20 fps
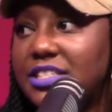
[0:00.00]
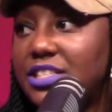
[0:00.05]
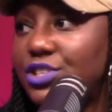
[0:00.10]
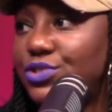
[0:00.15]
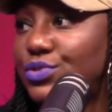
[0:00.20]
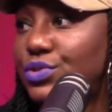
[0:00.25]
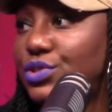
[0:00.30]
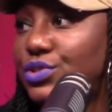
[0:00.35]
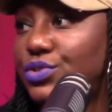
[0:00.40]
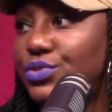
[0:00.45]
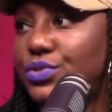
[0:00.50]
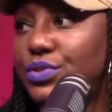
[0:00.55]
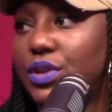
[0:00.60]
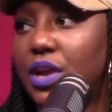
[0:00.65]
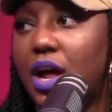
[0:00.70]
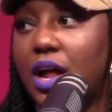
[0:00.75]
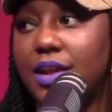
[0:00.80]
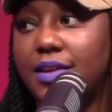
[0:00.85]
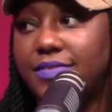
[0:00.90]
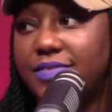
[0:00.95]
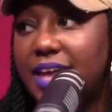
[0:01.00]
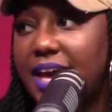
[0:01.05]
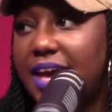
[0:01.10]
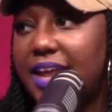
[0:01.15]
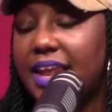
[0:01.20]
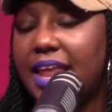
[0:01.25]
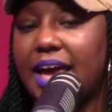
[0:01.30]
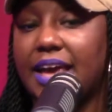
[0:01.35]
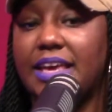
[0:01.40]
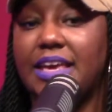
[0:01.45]
she was doing, all of
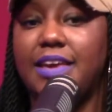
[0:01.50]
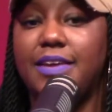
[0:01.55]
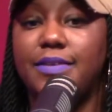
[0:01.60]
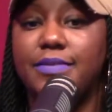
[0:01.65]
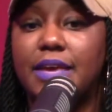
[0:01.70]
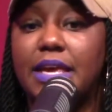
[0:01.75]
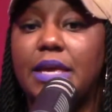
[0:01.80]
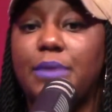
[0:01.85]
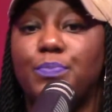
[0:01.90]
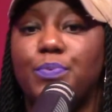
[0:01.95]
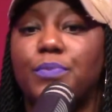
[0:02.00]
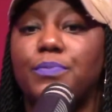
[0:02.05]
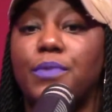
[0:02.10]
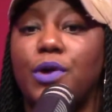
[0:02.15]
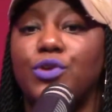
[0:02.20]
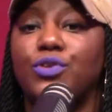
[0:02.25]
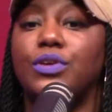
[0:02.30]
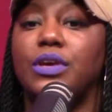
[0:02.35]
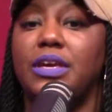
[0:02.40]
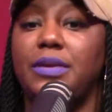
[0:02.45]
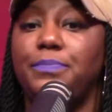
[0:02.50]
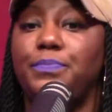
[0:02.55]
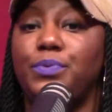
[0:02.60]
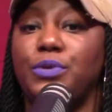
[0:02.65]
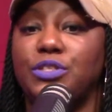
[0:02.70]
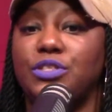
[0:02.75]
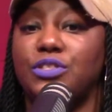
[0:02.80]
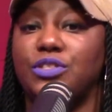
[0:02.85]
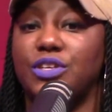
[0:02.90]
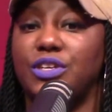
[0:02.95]
that, like he promoted, he
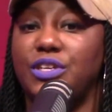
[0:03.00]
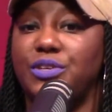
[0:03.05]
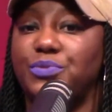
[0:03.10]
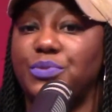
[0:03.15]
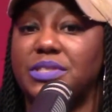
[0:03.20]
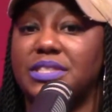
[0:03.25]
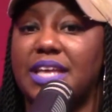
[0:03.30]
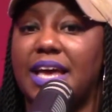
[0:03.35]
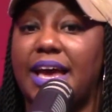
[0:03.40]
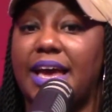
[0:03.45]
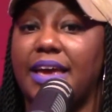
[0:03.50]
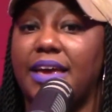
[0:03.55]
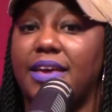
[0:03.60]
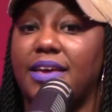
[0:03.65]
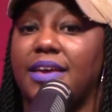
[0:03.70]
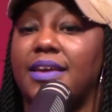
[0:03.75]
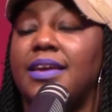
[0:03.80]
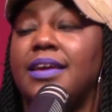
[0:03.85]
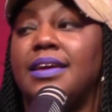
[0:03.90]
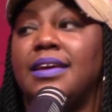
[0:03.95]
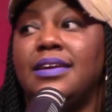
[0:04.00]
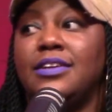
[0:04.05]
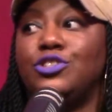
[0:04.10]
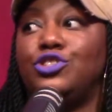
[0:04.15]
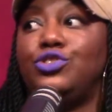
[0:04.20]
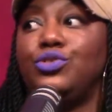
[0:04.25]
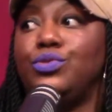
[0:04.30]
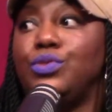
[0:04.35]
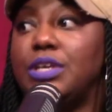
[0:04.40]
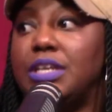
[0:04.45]
pushed her. He was like,
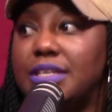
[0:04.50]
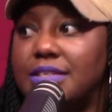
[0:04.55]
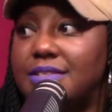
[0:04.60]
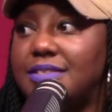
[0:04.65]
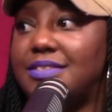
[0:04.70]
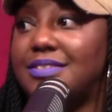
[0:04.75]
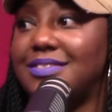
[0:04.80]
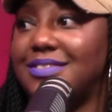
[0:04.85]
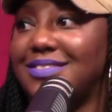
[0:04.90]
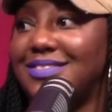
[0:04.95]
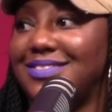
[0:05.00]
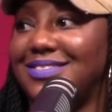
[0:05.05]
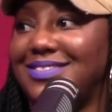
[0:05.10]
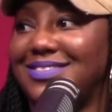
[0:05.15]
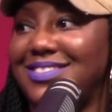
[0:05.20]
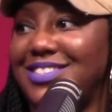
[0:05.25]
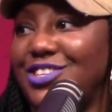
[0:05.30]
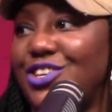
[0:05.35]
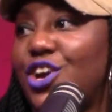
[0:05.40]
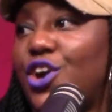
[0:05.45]
do this, or